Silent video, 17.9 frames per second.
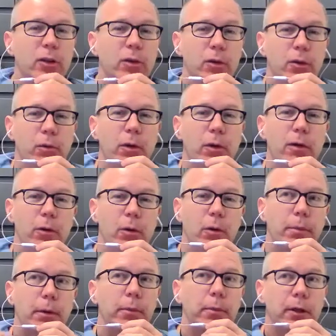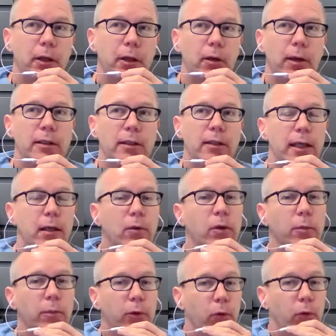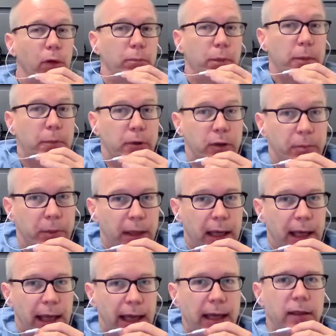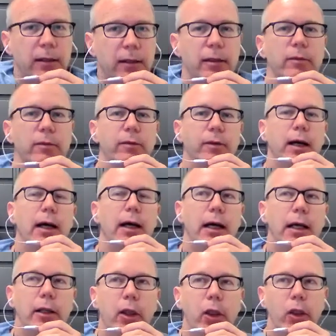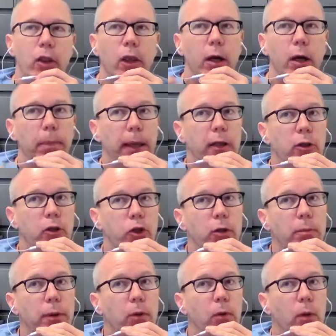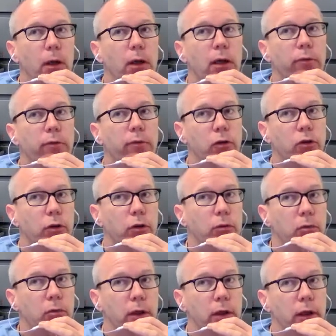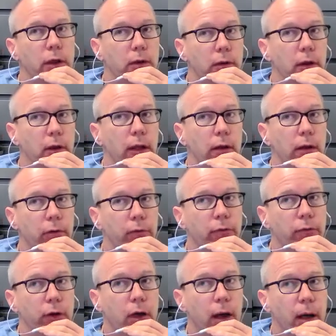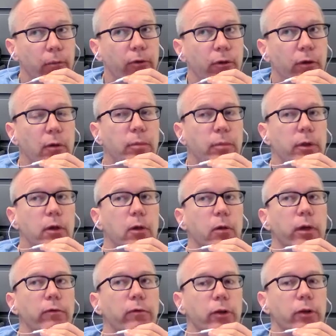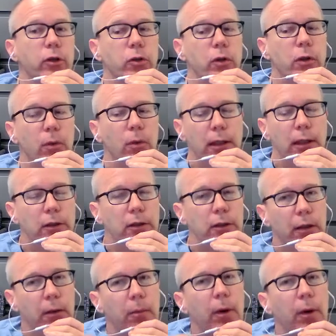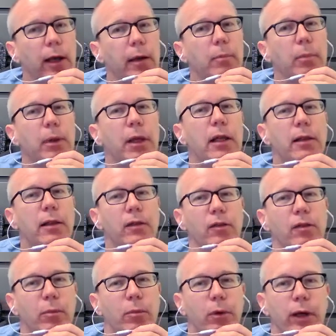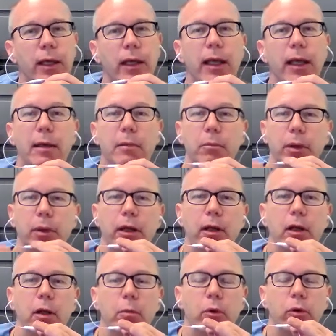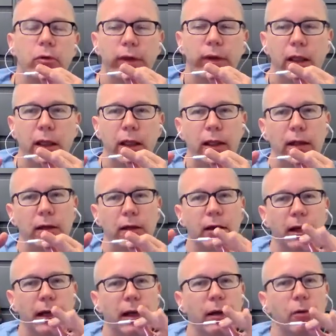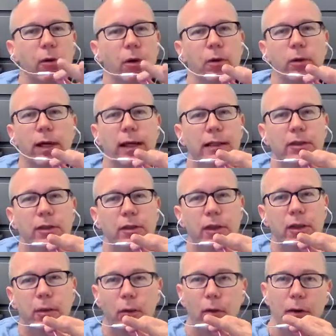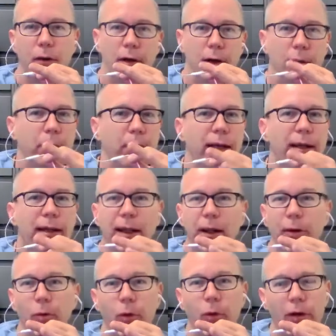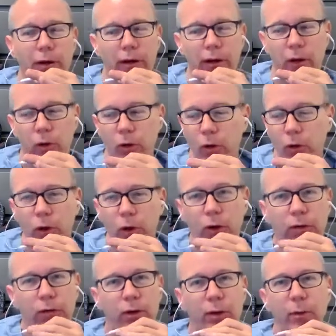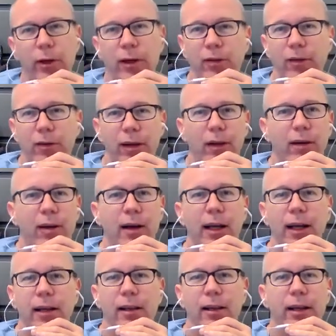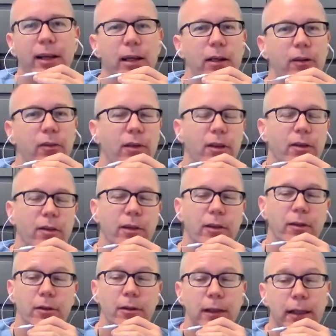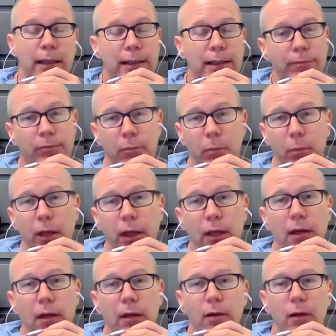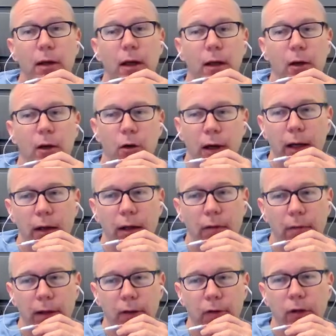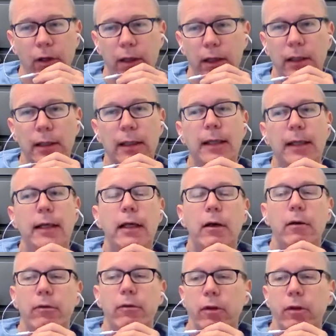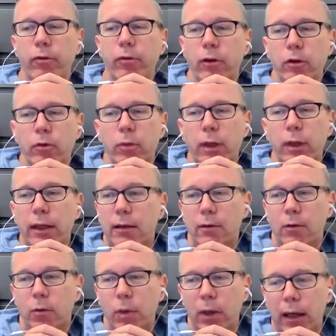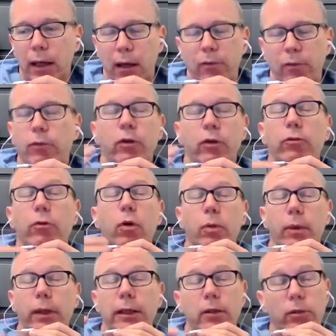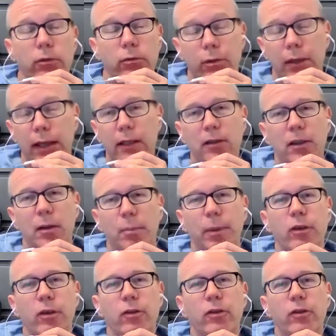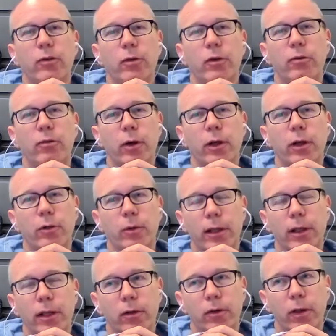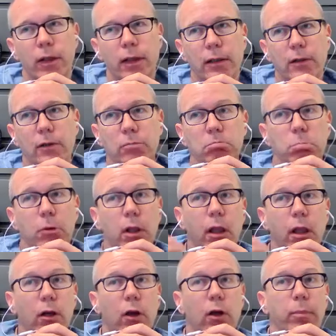Right. And so we want people to go outside. We want people to be active. Their pain should be well enough controlled where they'll feel comfortable going for short walks. But being in the subway, being in a movie theater in a row next to or being where you don't know if someone is sick or not and they're going to sneeze on you, being in a crowded restaurant. For the first week, first 4 weeks, we ask our patients to avoid doing those things.